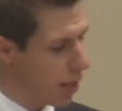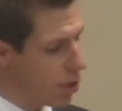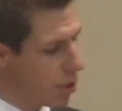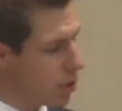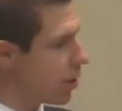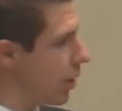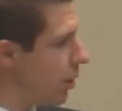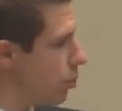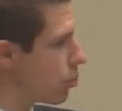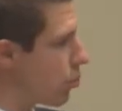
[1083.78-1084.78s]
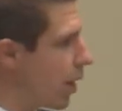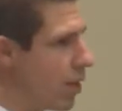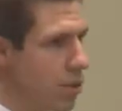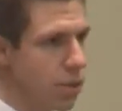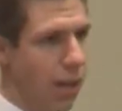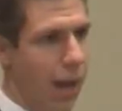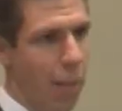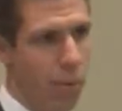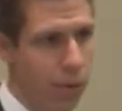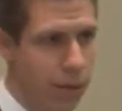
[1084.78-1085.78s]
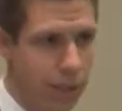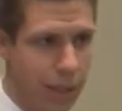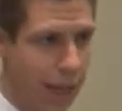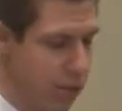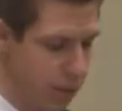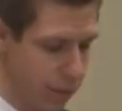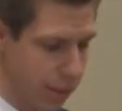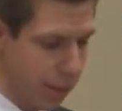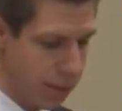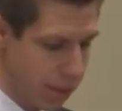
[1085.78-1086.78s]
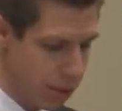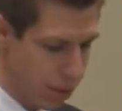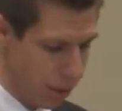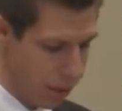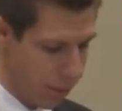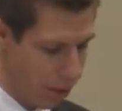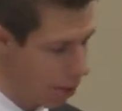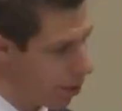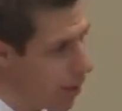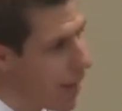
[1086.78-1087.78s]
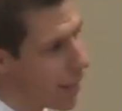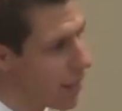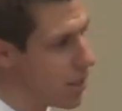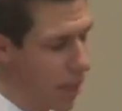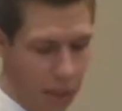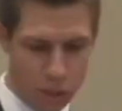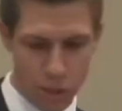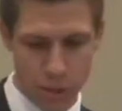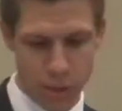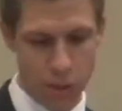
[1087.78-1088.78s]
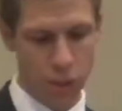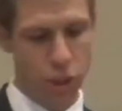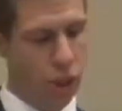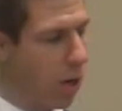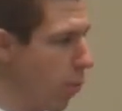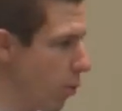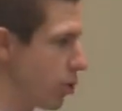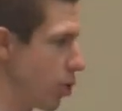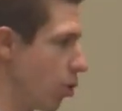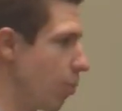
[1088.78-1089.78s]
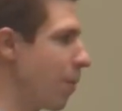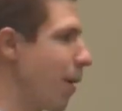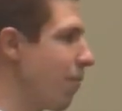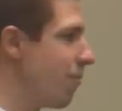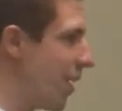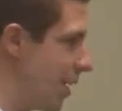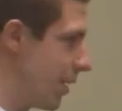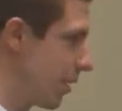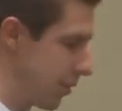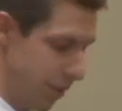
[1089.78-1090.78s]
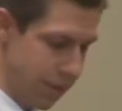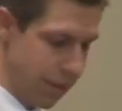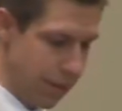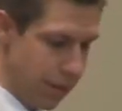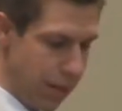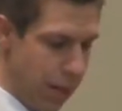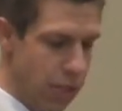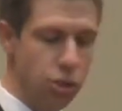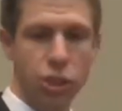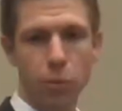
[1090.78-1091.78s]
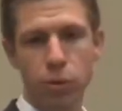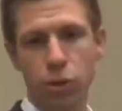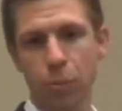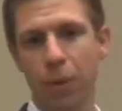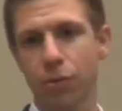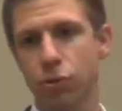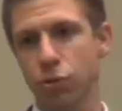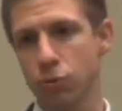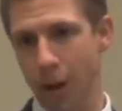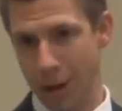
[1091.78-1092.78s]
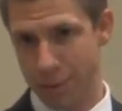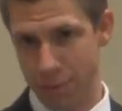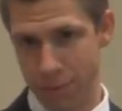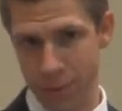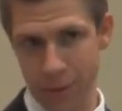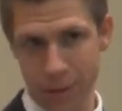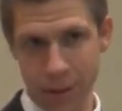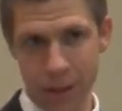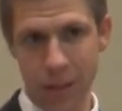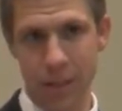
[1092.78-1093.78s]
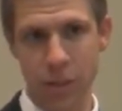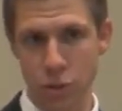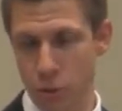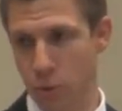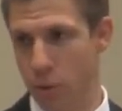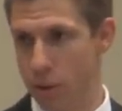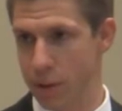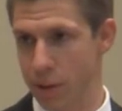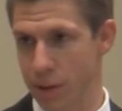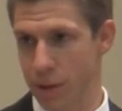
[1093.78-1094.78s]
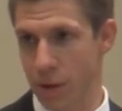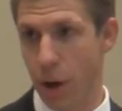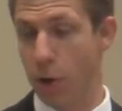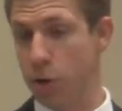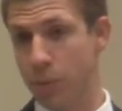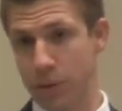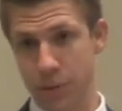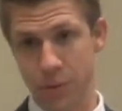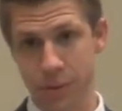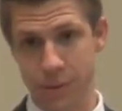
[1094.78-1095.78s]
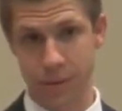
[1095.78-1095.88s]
not just strange, aberrant theological things that he's talking about here. Contentions is a general term about fighting, it's a general term about strife, discord, arguments.